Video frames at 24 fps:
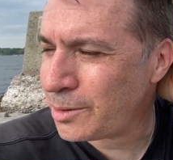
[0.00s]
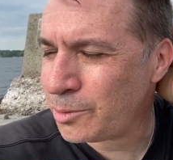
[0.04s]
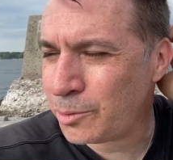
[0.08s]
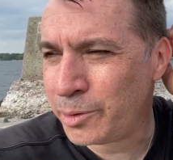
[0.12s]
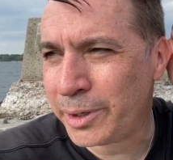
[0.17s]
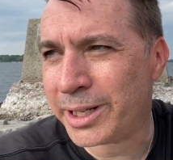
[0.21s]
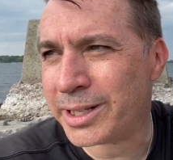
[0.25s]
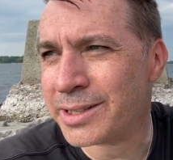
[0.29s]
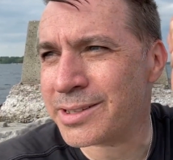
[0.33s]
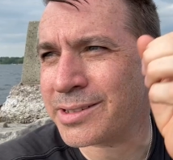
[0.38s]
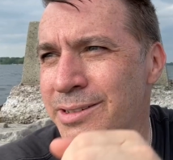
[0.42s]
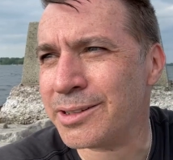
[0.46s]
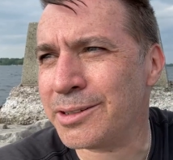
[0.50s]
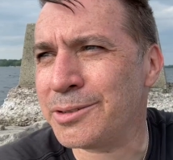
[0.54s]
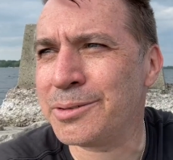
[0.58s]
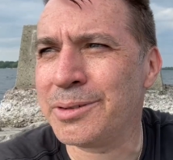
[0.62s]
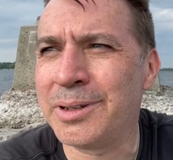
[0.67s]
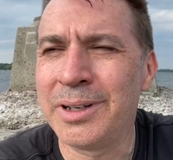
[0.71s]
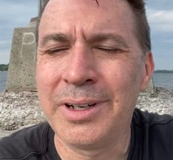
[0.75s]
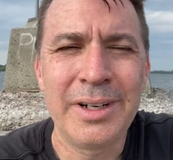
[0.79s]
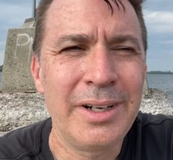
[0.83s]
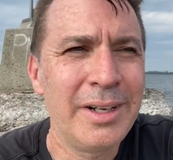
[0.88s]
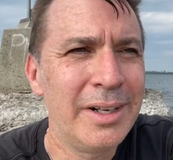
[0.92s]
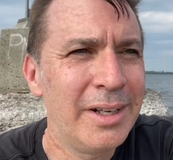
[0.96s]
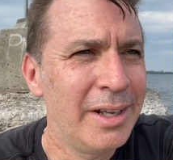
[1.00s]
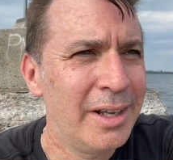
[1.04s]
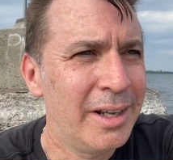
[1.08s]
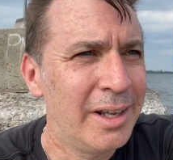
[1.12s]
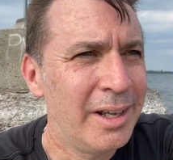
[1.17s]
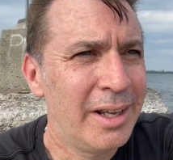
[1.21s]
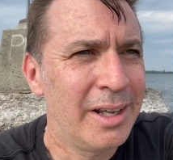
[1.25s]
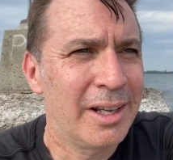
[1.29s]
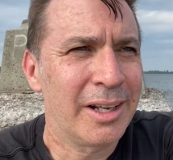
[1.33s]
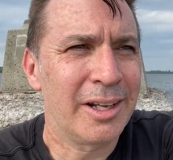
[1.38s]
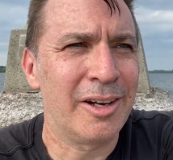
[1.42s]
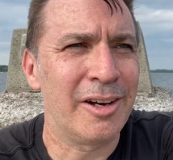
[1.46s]
we get so
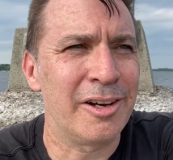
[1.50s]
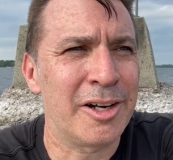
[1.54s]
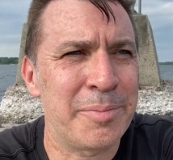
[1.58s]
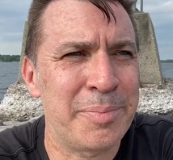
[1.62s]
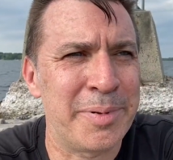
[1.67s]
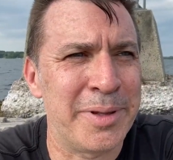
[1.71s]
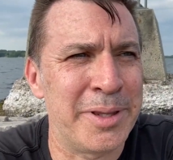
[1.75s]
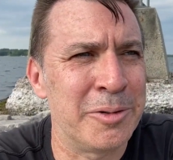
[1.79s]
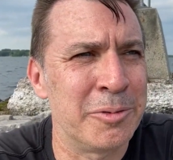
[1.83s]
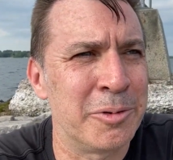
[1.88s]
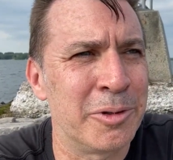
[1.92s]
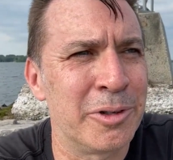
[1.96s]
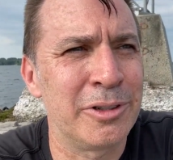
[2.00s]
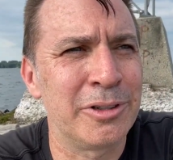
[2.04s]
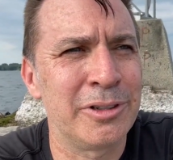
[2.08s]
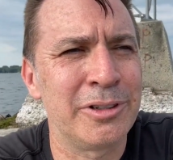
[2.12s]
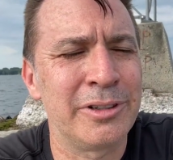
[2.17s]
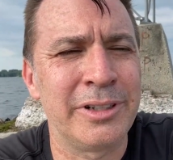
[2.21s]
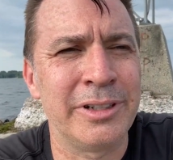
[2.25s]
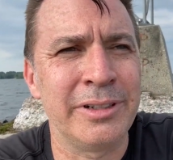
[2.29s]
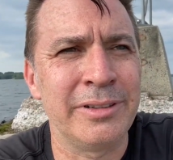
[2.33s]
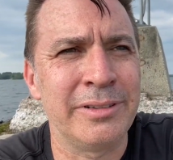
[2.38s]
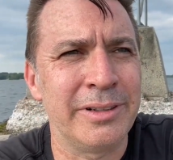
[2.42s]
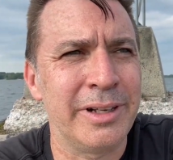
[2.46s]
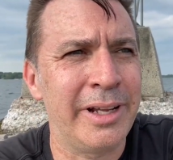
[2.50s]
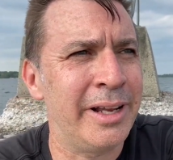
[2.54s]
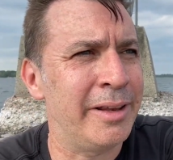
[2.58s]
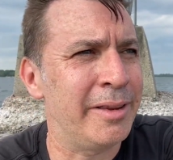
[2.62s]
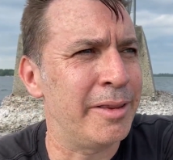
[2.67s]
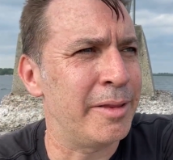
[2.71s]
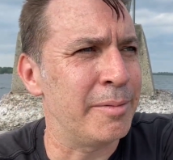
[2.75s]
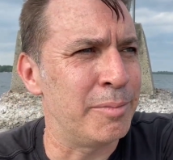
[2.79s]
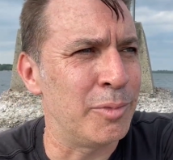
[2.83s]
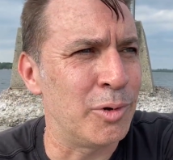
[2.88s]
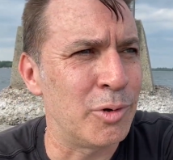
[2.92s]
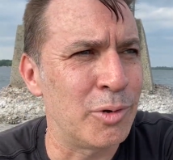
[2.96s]
caught up in the world
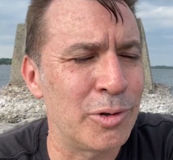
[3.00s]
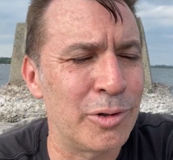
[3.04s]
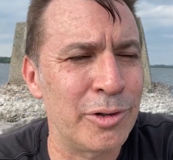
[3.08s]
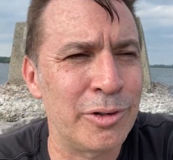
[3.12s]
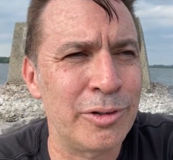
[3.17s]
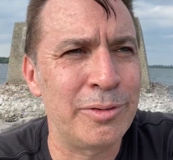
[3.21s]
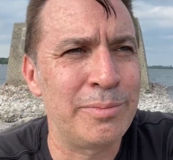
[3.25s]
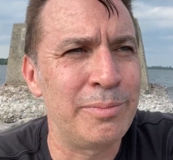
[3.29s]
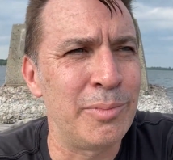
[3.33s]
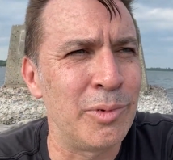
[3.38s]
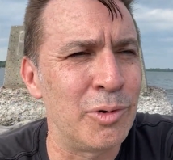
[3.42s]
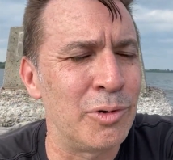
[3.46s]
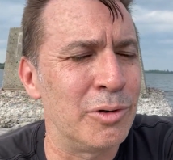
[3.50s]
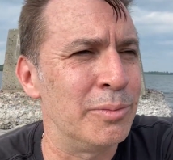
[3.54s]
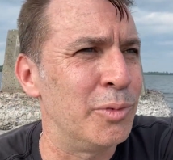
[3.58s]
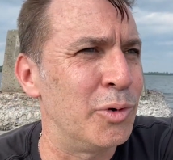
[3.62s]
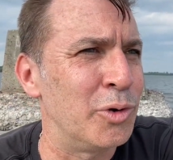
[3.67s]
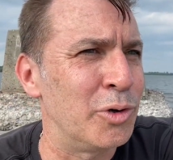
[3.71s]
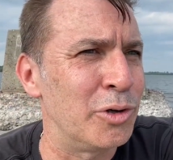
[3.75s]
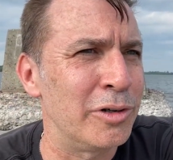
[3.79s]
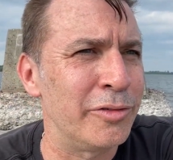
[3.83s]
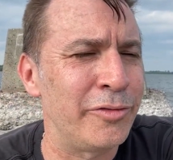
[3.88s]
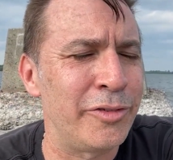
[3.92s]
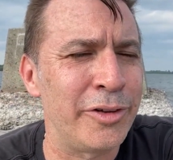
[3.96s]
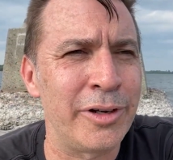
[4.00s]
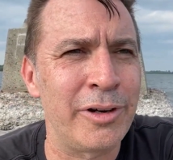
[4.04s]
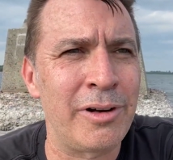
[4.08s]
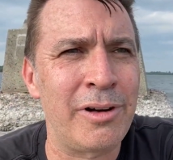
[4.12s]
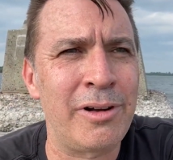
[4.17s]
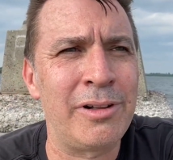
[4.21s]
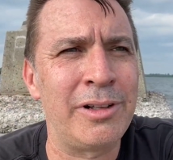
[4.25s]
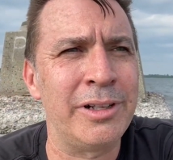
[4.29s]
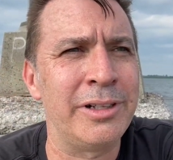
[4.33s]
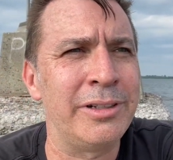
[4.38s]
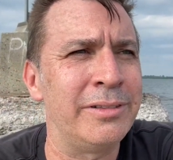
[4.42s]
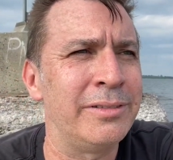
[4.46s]
and the more of it
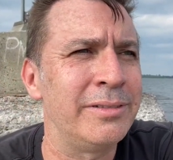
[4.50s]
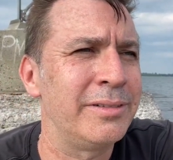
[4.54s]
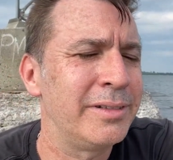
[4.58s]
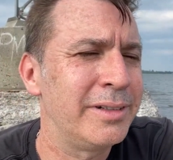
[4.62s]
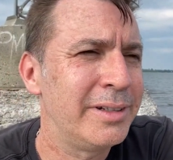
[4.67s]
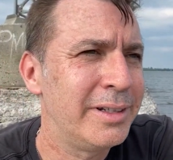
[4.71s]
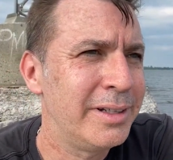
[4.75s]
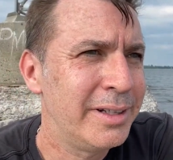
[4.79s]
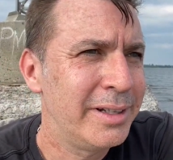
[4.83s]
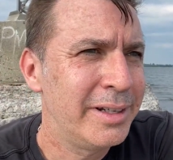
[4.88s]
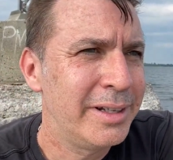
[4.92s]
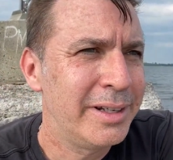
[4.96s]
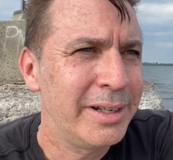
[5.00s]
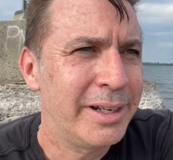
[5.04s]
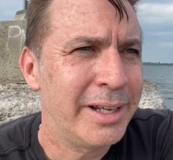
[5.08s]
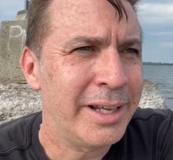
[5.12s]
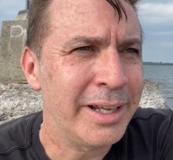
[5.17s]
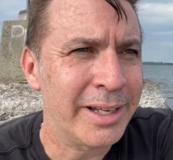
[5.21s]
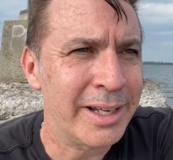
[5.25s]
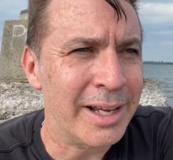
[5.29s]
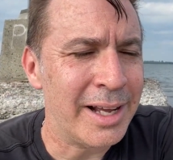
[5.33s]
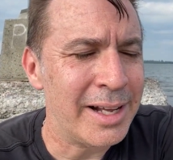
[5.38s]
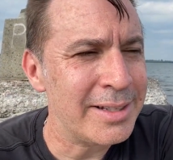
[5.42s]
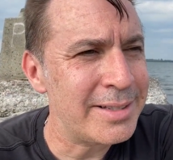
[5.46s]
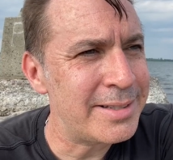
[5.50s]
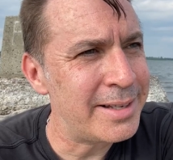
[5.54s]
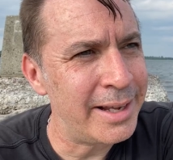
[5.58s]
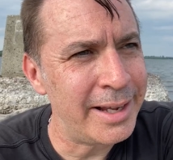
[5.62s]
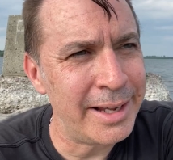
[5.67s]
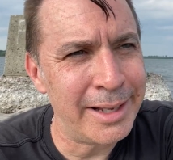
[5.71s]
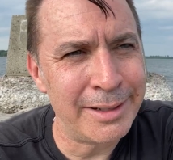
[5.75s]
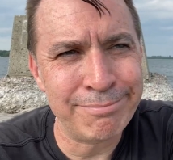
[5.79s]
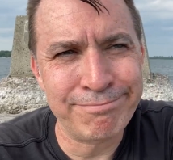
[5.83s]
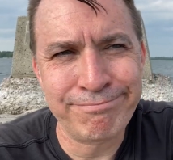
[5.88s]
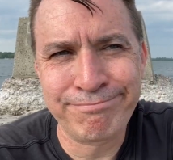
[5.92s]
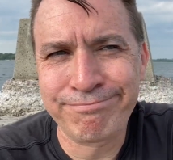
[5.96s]
all, and God's
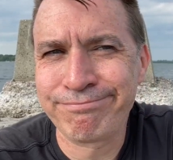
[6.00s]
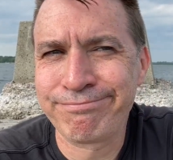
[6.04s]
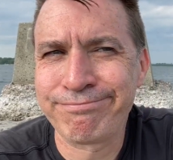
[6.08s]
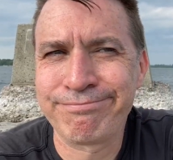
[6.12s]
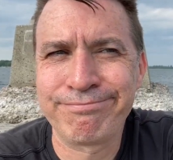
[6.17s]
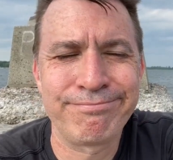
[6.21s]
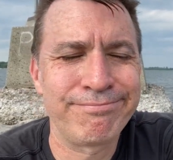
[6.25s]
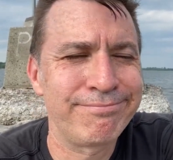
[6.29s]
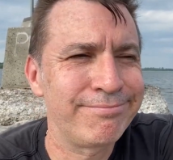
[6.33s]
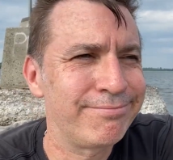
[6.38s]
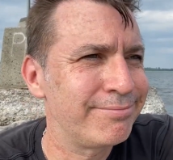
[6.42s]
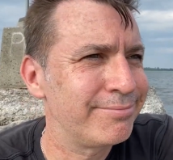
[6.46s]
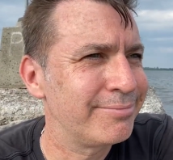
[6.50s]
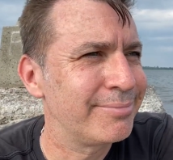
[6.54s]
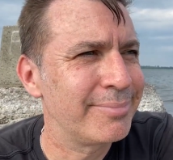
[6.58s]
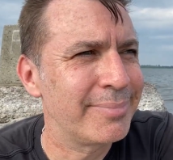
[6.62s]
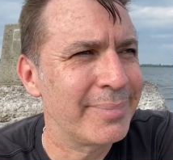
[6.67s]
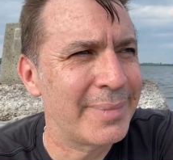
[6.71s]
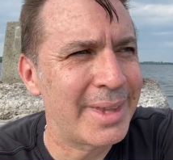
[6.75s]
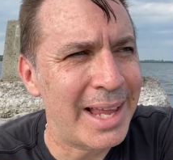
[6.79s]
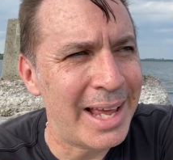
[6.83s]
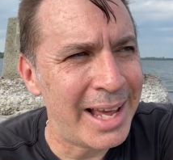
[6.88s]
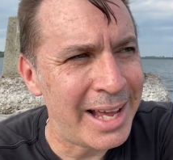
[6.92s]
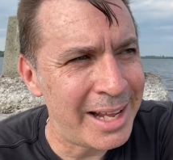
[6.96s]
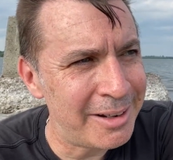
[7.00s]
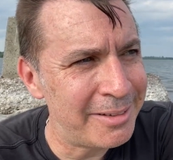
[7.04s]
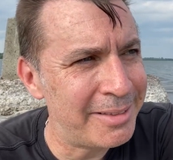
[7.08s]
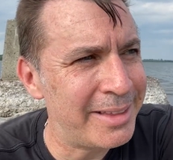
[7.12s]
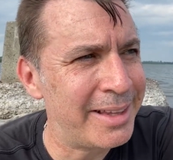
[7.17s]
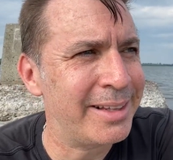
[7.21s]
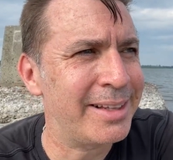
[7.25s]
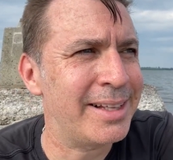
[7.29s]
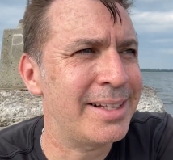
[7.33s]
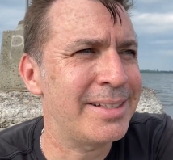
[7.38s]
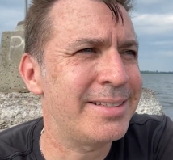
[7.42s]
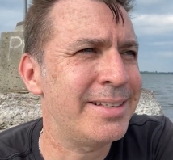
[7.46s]
saying, I don't
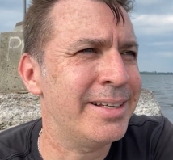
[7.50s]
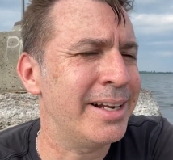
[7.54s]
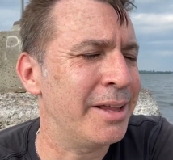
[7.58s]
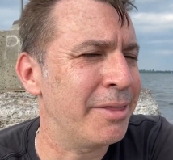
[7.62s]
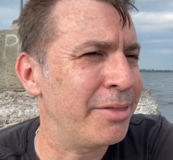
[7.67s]
think that's it.